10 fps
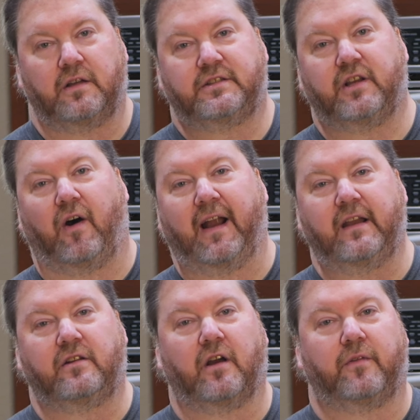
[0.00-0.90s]
So I
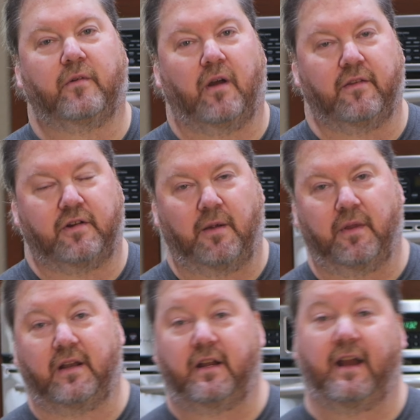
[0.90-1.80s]
didn't go through all the
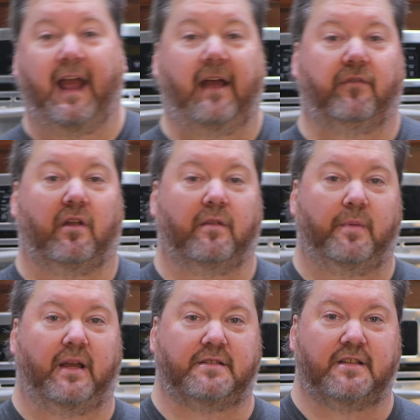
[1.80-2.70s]
trouble. I didn't have all the
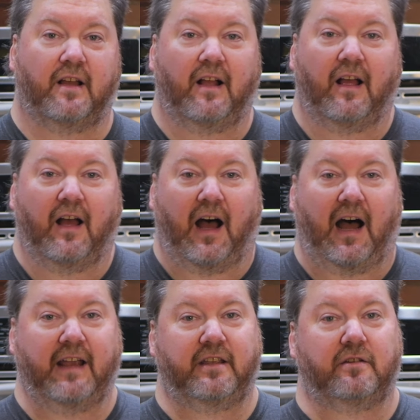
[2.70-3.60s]
bits.
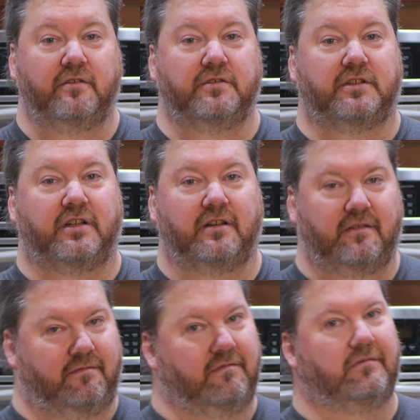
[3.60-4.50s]
I used,
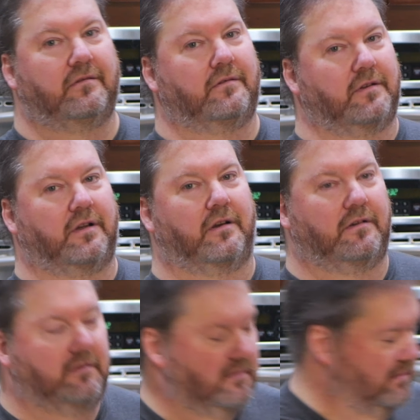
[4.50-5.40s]
hold
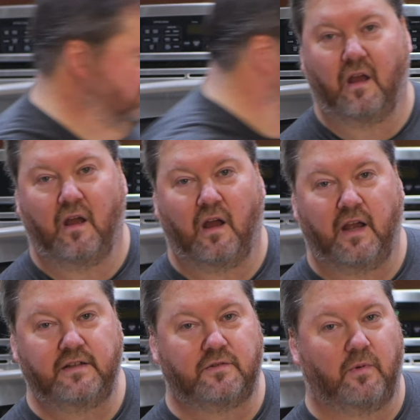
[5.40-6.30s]
on,
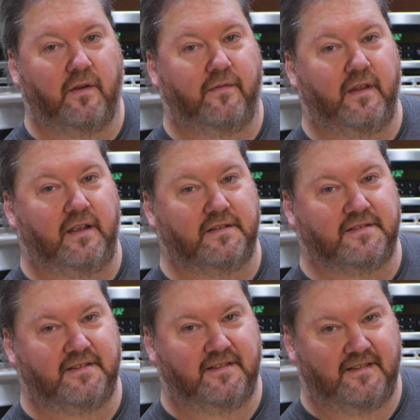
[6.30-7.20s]
I used one of
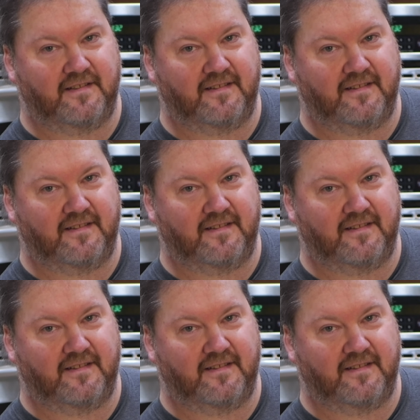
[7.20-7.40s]
these.